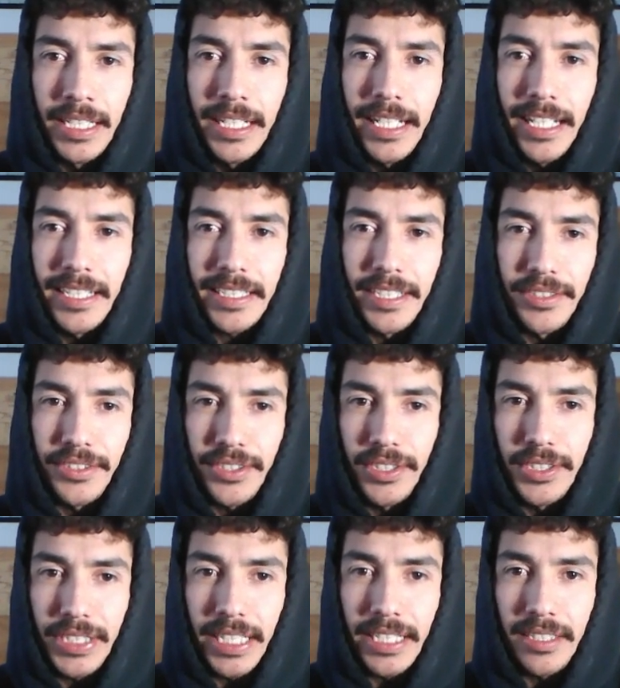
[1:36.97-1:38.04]
and it can
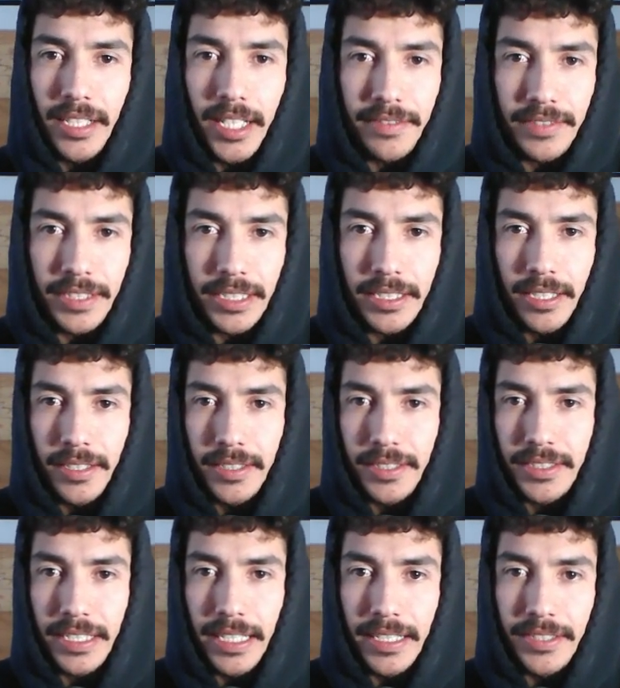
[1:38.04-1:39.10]
search a lot of good cards,
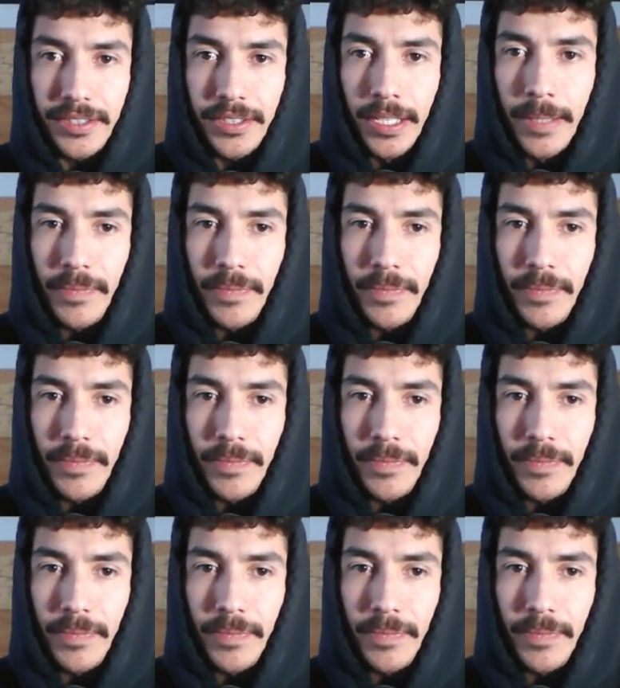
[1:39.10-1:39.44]
guys.